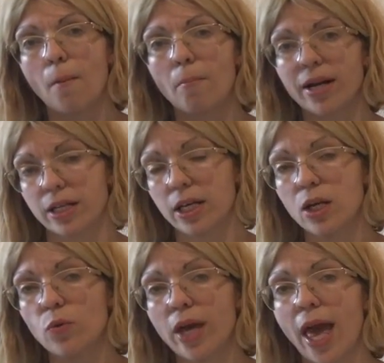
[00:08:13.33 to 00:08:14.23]
But
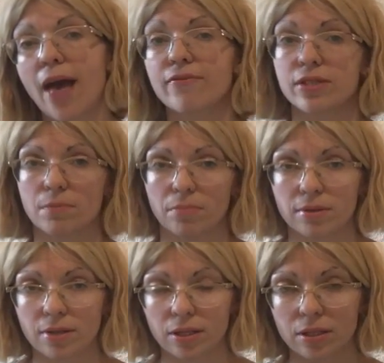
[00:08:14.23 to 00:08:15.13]
here we have
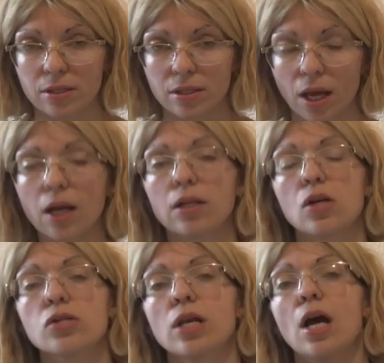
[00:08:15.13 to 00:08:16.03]
simple sentence, yeah,
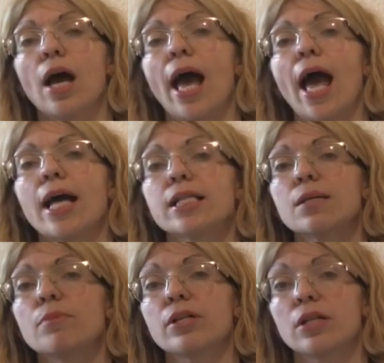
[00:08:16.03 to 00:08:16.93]
clause, and
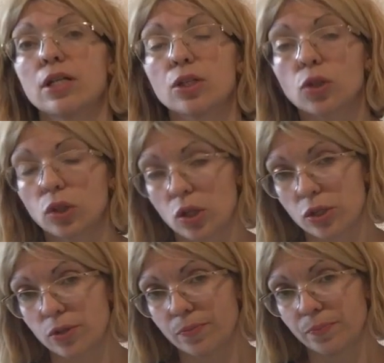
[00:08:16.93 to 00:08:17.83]
subordinated
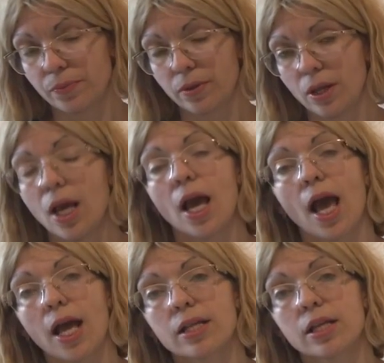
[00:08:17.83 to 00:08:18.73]
clause.
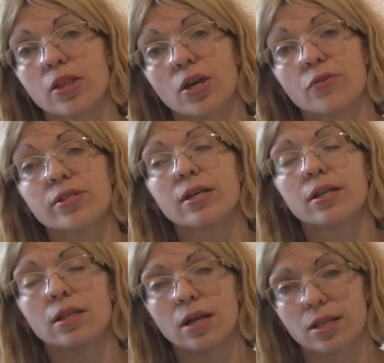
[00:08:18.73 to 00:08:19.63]
And there is
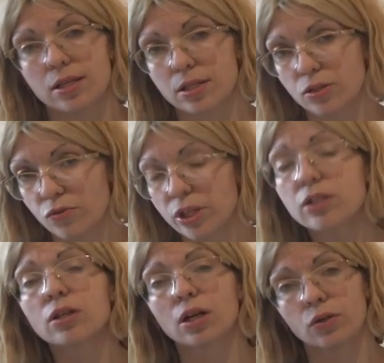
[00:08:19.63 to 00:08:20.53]
another
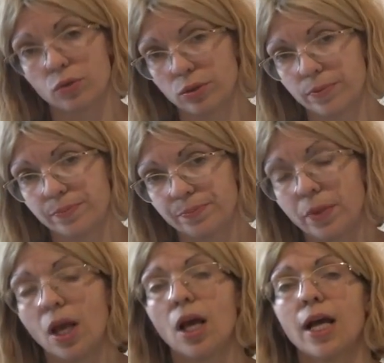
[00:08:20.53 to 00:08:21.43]
strict rule.
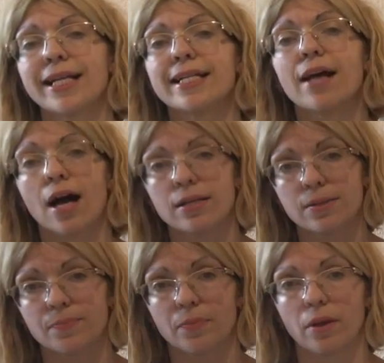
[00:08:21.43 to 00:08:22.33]

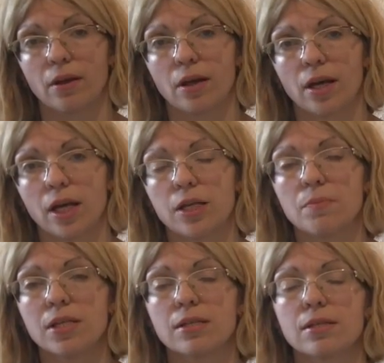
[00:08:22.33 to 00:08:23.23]
Das, it
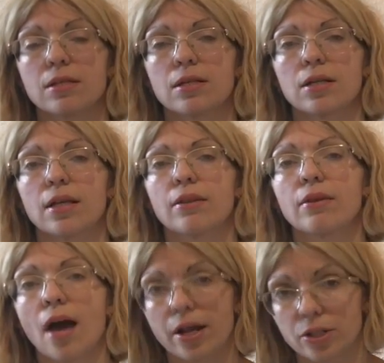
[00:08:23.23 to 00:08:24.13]
means
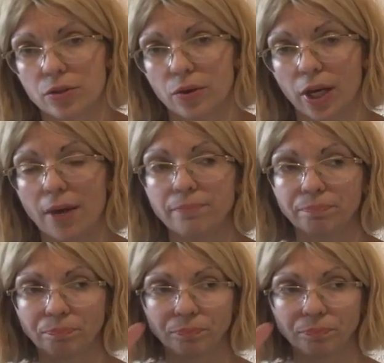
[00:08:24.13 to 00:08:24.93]
that, okay?